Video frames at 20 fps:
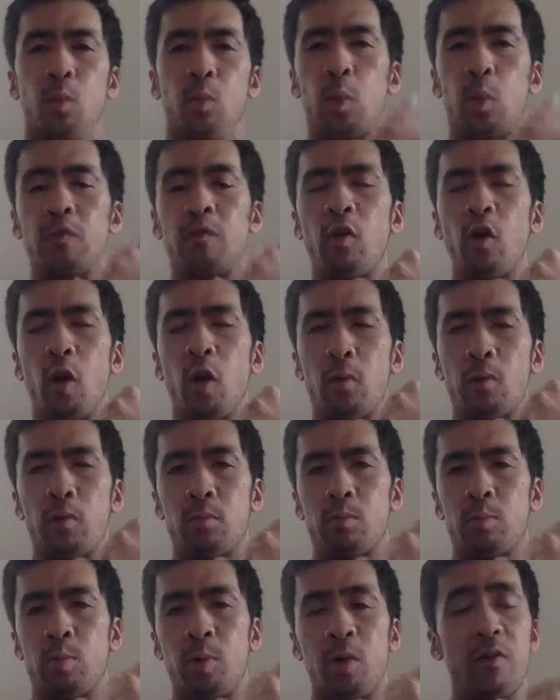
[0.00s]
we've got
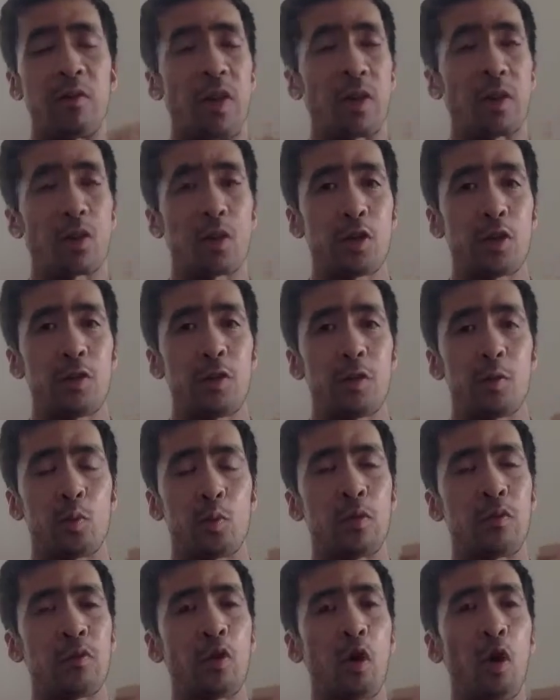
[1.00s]
prevention,
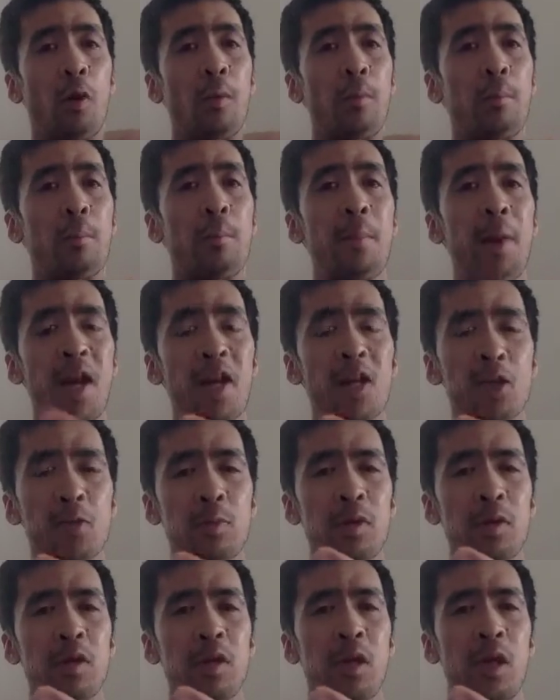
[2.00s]
we've got
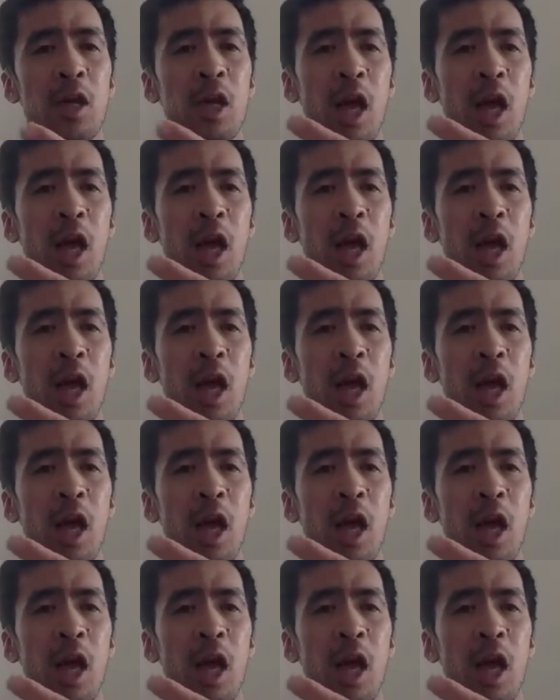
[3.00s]
management,